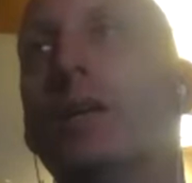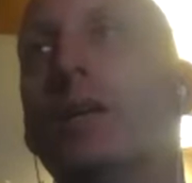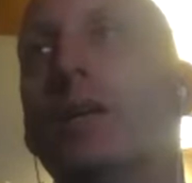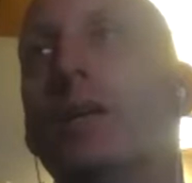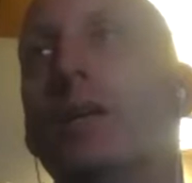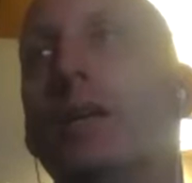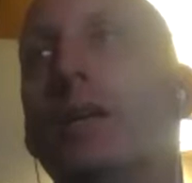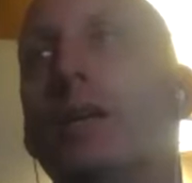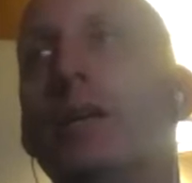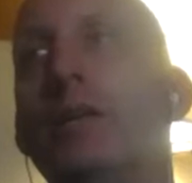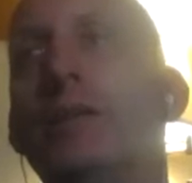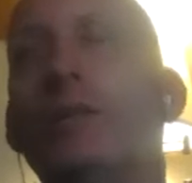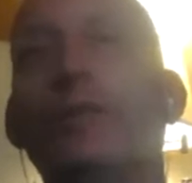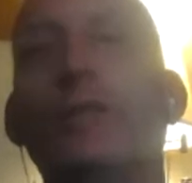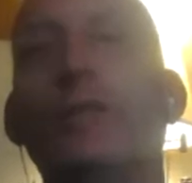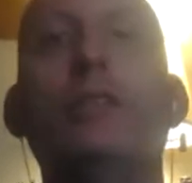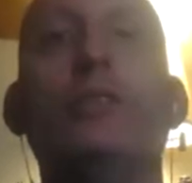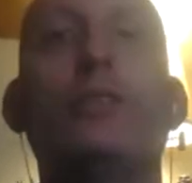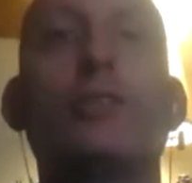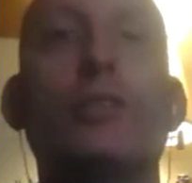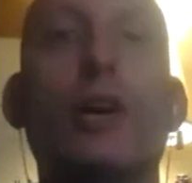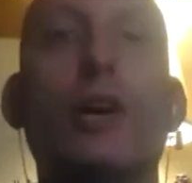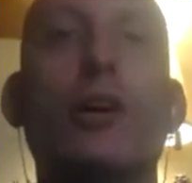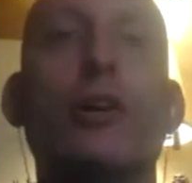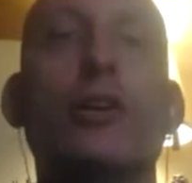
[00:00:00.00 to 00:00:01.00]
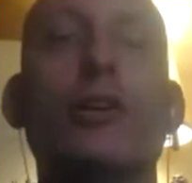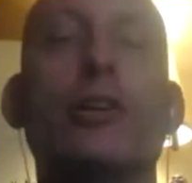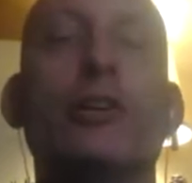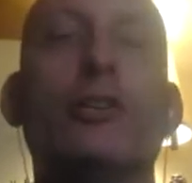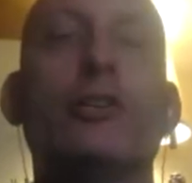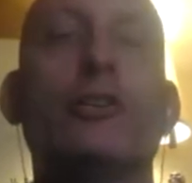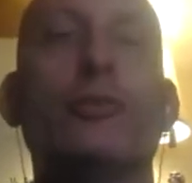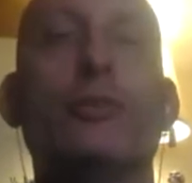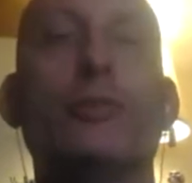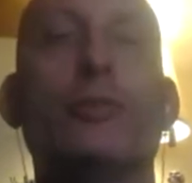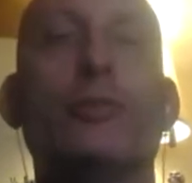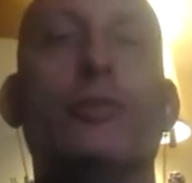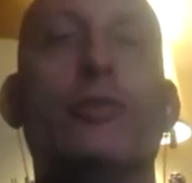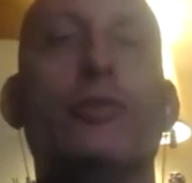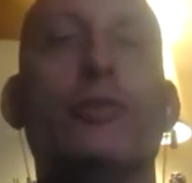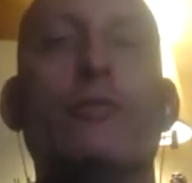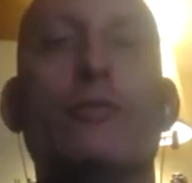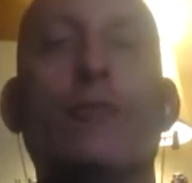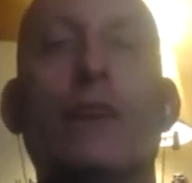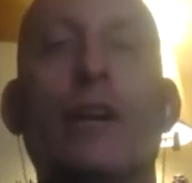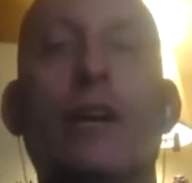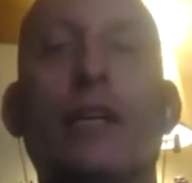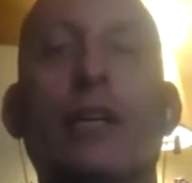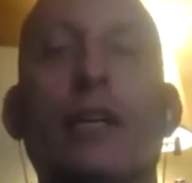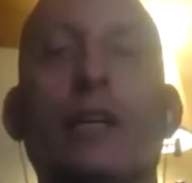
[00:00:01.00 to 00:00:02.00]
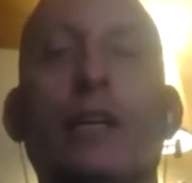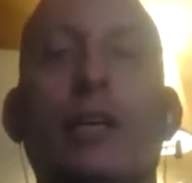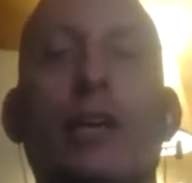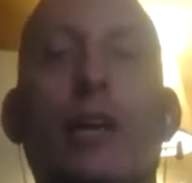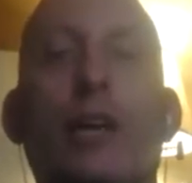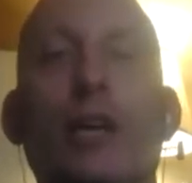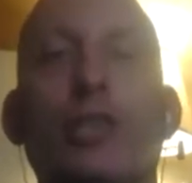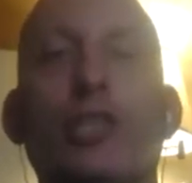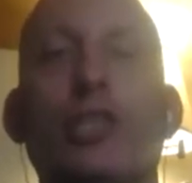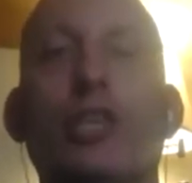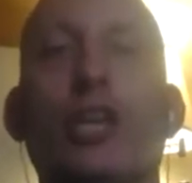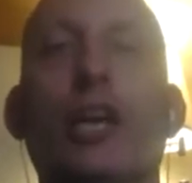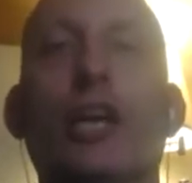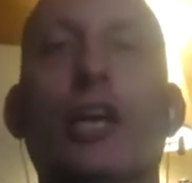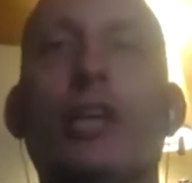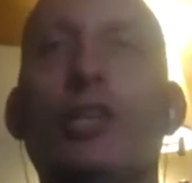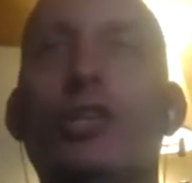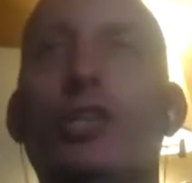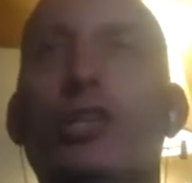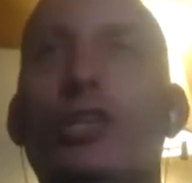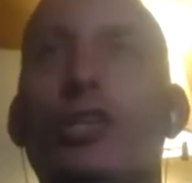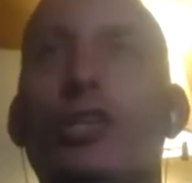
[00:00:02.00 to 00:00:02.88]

he started to find a change